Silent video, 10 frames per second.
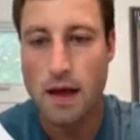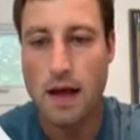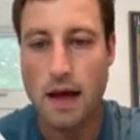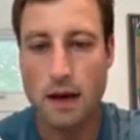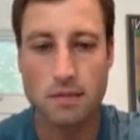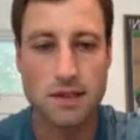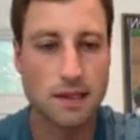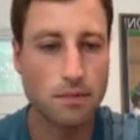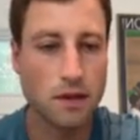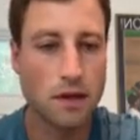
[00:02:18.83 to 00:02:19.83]
And I'm
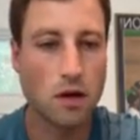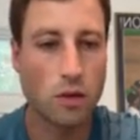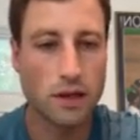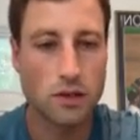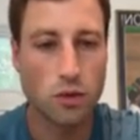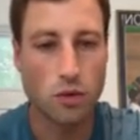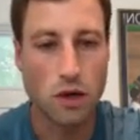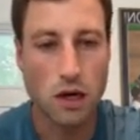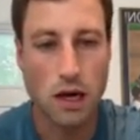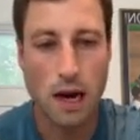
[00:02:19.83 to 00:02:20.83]
simply going to
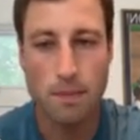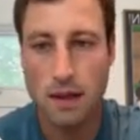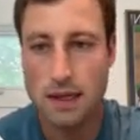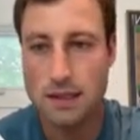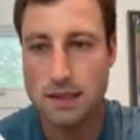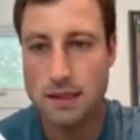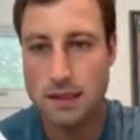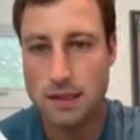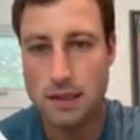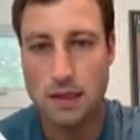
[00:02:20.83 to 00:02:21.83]
copy this
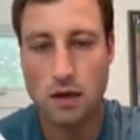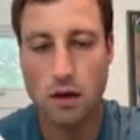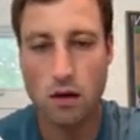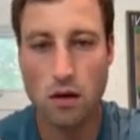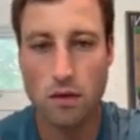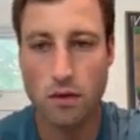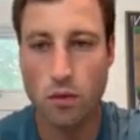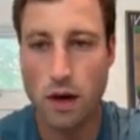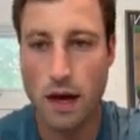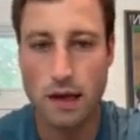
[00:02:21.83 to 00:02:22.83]
along the
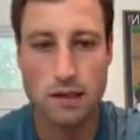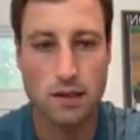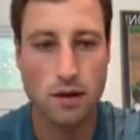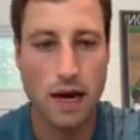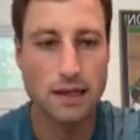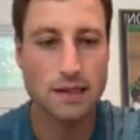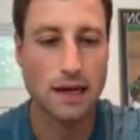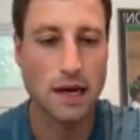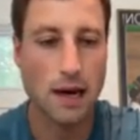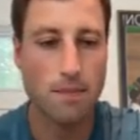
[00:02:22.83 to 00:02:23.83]
way. So as I
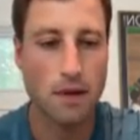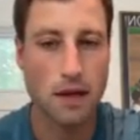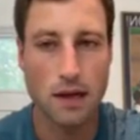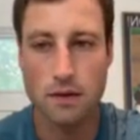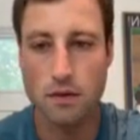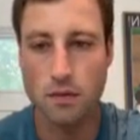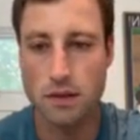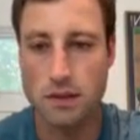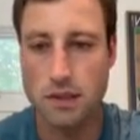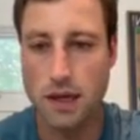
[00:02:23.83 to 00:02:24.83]
copy it,
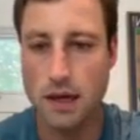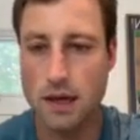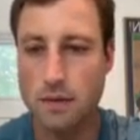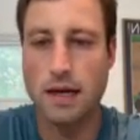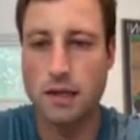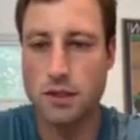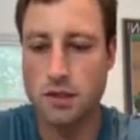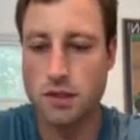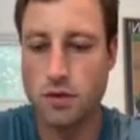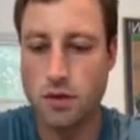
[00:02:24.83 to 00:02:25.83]
one sec, I can
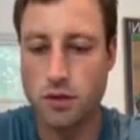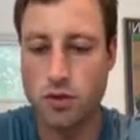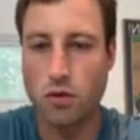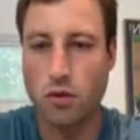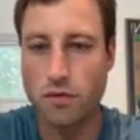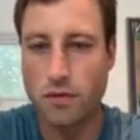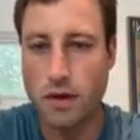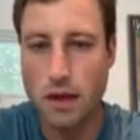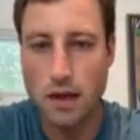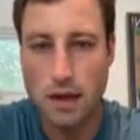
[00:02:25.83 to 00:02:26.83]
just do Control
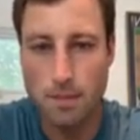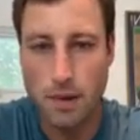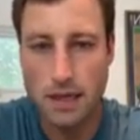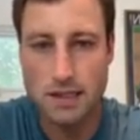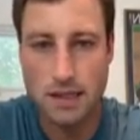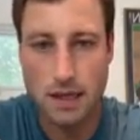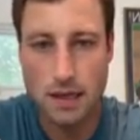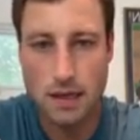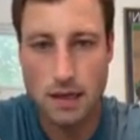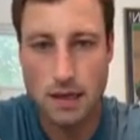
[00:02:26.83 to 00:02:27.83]
V and paste it
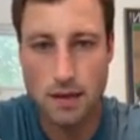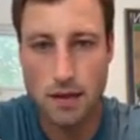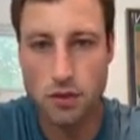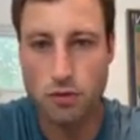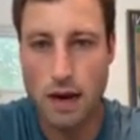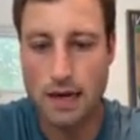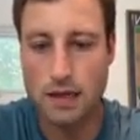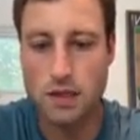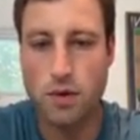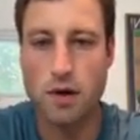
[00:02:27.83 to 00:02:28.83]
and then drag
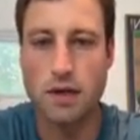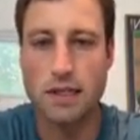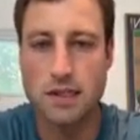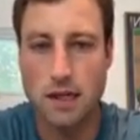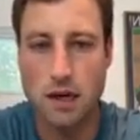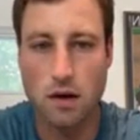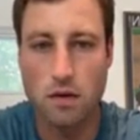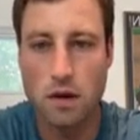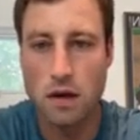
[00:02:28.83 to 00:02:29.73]
it to where it needs to go.